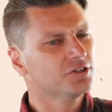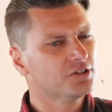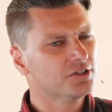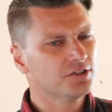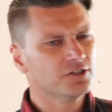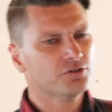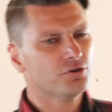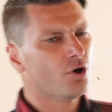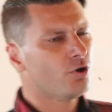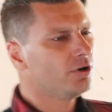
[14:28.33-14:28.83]
you
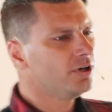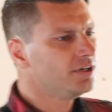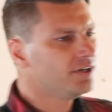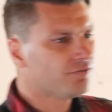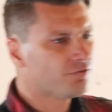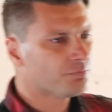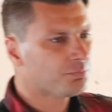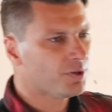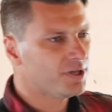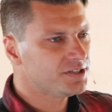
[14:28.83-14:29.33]
go to
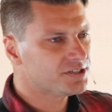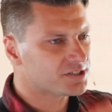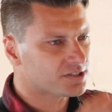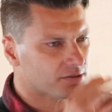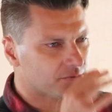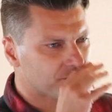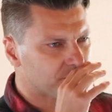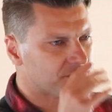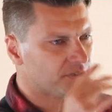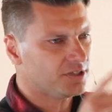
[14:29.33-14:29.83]
different places
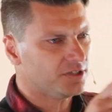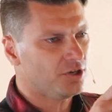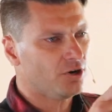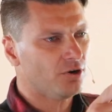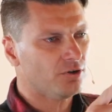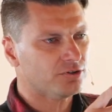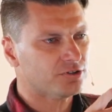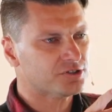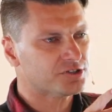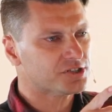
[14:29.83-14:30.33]
and you know
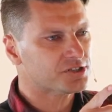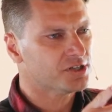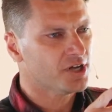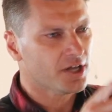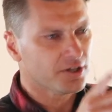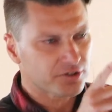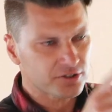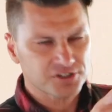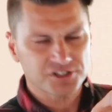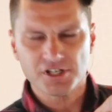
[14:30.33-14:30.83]
there's just
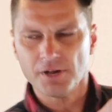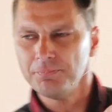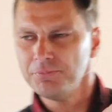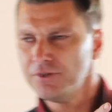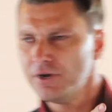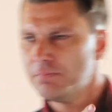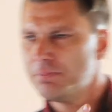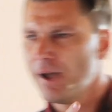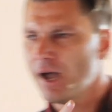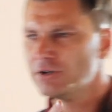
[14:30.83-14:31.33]
there's something
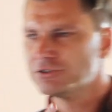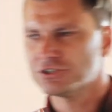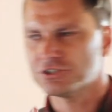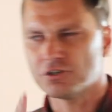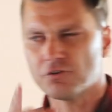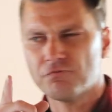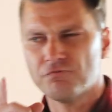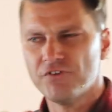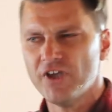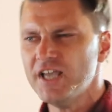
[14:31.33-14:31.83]
about you. Your
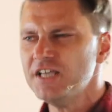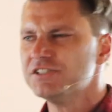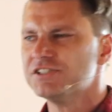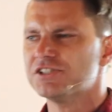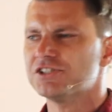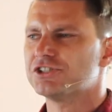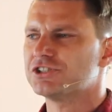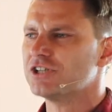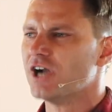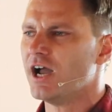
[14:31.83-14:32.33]
face is
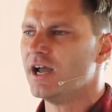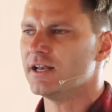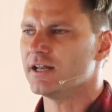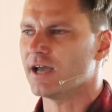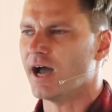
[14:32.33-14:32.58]
shining.